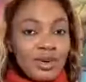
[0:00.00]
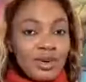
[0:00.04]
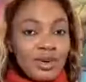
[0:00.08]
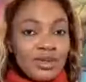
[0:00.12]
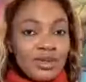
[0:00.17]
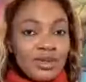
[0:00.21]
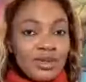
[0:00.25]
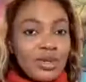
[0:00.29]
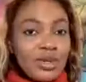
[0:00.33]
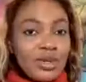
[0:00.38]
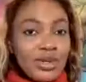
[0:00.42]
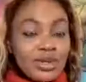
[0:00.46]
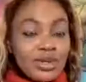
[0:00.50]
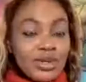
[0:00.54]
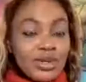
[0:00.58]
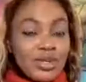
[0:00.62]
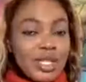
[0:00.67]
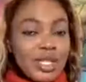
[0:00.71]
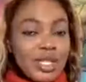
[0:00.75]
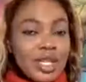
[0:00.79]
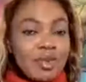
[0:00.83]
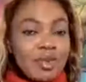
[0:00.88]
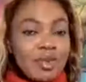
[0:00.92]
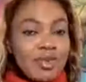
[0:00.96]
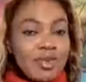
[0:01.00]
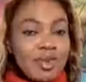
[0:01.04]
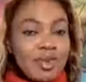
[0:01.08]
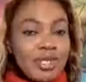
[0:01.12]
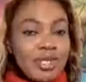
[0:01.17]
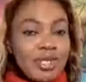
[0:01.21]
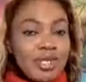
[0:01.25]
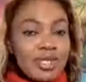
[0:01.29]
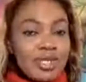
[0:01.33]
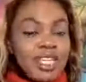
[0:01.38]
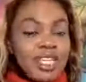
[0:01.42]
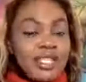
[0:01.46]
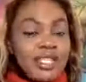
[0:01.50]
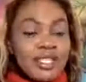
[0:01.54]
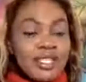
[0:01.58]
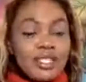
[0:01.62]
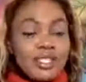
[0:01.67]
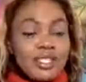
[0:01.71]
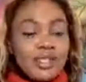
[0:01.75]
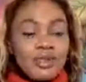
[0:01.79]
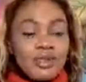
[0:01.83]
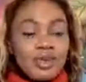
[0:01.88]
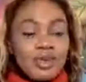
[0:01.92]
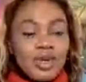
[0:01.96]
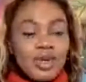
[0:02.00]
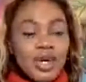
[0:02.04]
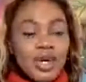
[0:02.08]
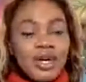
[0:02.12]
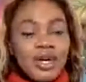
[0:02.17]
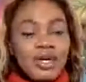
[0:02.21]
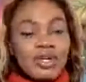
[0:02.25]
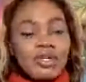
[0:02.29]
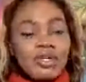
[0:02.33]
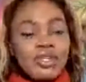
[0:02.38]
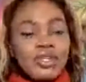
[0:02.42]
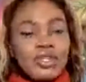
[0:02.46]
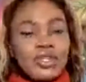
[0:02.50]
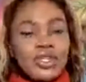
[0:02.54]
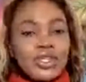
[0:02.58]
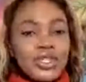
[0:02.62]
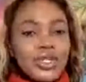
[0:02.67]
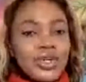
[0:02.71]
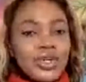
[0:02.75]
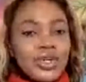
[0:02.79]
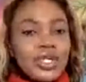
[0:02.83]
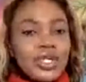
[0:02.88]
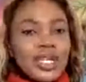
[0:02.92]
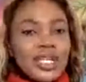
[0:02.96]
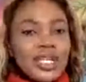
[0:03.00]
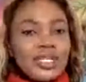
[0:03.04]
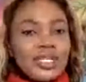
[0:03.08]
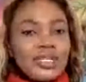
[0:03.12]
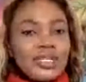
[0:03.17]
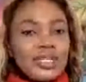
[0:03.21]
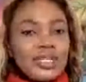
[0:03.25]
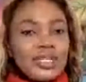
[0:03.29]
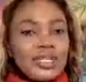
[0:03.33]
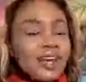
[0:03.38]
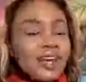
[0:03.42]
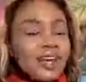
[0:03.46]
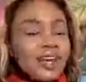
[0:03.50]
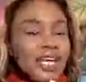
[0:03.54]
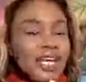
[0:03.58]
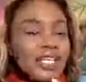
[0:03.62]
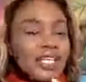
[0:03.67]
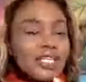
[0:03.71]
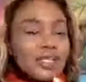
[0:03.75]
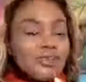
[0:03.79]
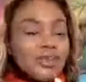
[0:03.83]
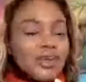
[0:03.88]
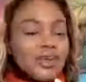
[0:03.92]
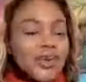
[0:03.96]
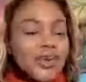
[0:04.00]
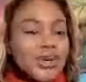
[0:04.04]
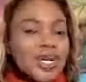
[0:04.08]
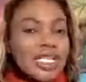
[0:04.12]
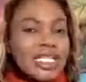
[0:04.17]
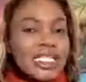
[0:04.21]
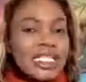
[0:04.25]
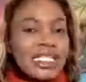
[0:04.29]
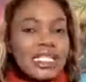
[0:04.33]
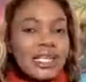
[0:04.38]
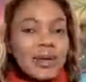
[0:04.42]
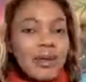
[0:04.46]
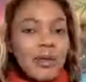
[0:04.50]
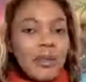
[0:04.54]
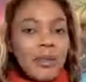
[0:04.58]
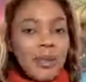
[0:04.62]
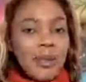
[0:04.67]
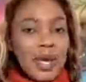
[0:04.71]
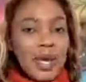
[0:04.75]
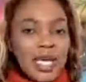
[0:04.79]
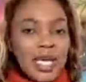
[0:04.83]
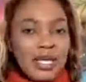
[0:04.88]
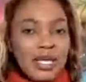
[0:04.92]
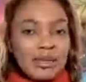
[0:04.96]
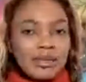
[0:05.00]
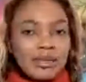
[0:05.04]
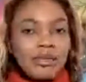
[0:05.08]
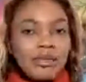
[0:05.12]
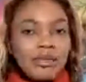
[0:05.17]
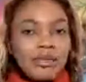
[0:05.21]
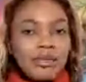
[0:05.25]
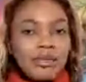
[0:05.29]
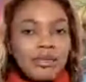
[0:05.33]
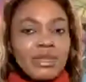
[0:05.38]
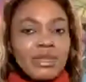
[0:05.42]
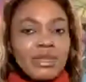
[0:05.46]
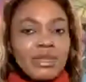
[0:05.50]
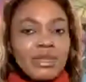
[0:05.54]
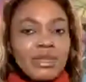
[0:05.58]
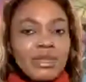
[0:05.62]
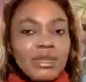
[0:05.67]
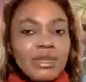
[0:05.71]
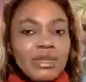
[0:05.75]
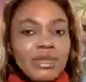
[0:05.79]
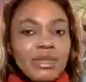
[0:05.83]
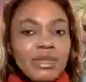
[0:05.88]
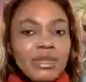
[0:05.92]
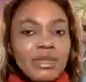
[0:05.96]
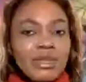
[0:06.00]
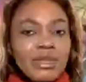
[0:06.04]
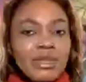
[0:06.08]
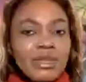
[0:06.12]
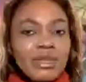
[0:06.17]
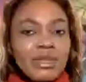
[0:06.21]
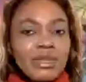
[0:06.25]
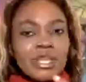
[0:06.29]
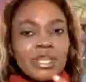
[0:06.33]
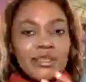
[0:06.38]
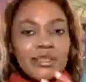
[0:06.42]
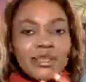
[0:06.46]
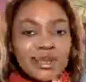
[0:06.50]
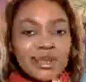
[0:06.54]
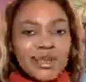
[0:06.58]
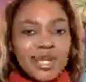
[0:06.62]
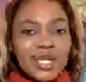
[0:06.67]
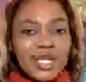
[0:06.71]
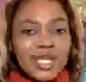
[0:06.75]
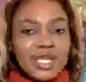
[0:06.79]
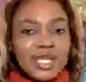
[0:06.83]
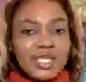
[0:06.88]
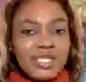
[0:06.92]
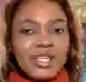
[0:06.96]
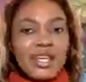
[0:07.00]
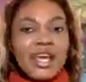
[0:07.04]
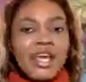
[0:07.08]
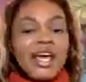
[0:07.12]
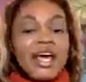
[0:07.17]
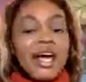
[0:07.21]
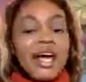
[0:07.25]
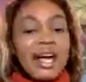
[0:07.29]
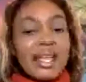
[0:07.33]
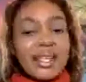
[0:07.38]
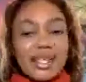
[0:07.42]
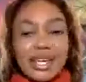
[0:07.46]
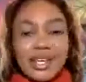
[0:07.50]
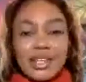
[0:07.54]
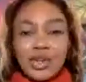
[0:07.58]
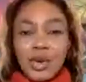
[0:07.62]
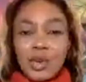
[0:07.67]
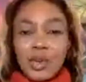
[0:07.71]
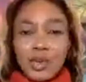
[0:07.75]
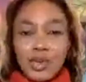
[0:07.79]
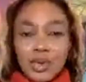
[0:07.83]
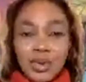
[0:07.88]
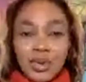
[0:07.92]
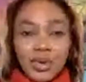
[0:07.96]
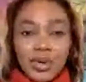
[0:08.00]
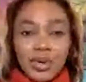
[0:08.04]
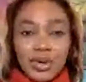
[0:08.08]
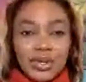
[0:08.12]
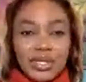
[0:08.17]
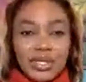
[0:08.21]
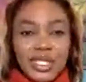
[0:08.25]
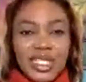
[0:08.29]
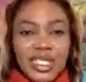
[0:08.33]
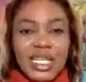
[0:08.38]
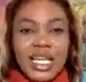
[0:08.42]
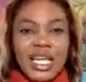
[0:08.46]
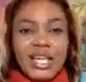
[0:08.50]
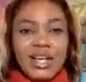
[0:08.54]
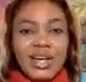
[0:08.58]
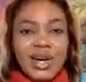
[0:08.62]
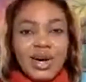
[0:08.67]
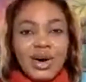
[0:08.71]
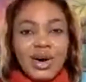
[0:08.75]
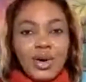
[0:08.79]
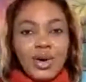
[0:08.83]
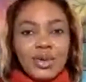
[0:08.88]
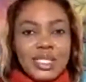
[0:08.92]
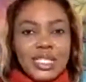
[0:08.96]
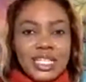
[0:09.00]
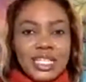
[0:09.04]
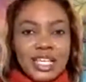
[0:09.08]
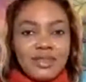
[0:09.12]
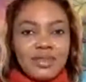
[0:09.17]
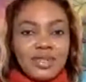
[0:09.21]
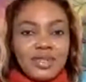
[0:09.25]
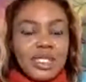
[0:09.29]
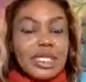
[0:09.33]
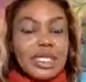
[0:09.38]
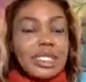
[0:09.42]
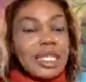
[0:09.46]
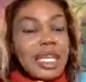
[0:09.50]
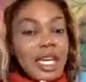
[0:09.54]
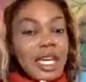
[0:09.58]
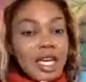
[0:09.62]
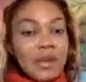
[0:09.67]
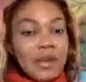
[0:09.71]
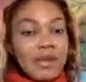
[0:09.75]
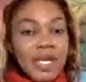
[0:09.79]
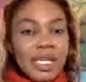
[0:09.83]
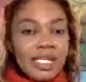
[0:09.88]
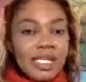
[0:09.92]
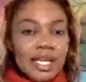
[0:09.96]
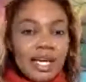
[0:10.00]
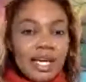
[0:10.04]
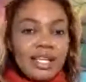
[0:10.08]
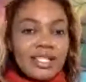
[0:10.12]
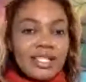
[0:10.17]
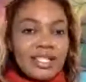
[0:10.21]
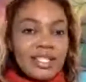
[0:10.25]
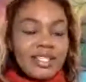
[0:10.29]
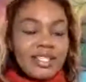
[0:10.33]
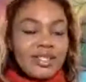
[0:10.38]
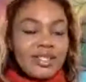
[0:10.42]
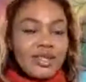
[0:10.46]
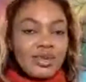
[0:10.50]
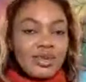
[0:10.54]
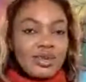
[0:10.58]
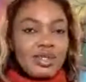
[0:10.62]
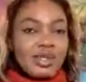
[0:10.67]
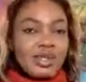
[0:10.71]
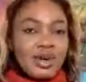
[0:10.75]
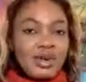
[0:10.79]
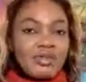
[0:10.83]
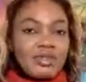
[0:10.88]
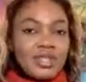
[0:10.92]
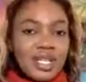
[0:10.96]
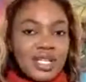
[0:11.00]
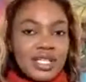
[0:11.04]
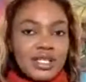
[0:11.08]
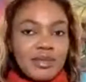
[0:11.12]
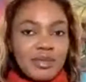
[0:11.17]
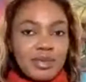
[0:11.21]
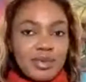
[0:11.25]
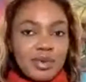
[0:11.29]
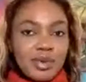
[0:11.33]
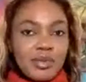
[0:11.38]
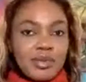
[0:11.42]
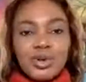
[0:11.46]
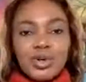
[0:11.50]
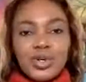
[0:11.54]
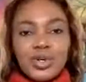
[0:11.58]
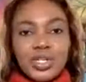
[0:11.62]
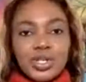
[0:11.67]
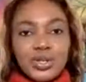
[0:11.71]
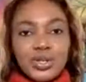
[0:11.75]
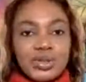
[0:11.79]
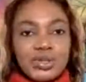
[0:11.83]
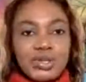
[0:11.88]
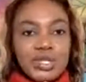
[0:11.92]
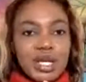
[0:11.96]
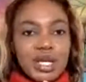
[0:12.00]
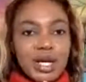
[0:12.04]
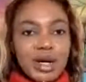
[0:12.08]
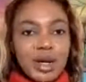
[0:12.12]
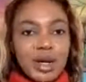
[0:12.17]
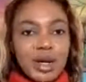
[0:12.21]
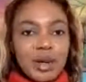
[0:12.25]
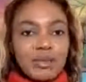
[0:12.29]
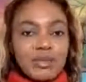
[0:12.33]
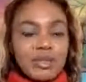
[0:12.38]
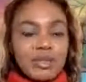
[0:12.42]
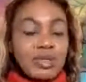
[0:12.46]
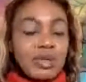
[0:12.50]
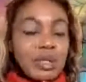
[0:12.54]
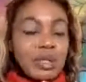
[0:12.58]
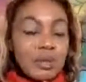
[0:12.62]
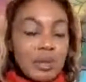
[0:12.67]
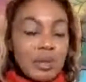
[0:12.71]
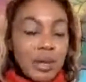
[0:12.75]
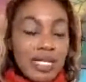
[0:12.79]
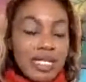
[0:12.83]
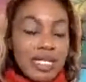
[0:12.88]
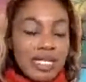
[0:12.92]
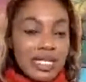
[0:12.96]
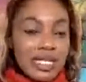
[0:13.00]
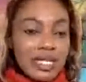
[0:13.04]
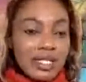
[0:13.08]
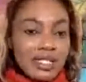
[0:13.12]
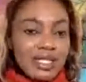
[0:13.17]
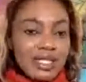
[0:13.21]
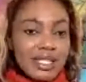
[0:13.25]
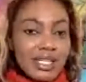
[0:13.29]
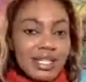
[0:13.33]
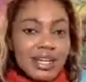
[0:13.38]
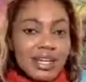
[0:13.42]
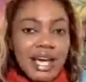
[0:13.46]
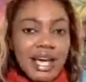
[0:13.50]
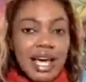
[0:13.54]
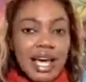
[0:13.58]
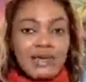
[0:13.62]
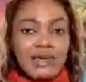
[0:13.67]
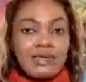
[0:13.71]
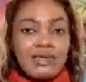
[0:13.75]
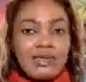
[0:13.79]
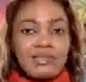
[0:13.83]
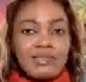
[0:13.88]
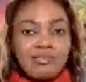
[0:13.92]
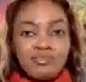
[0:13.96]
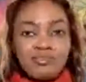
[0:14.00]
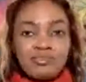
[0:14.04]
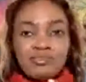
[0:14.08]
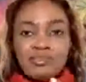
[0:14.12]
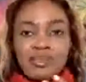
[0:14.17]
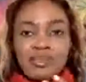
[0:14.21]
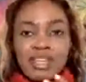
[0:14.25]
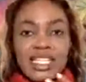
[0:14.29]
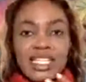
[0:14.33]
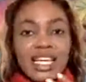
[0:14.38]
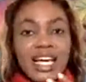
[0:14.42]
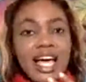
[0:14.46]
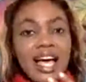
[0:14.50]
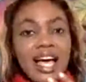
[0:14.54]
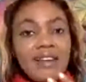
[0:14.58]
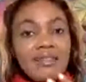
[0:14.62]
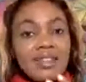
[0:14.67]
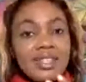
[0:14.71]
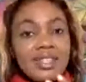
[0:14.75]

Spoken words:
it is to experience the pain that a customer is experiencing and that your product or service came in handy to solve that problem. You should also use third parties that have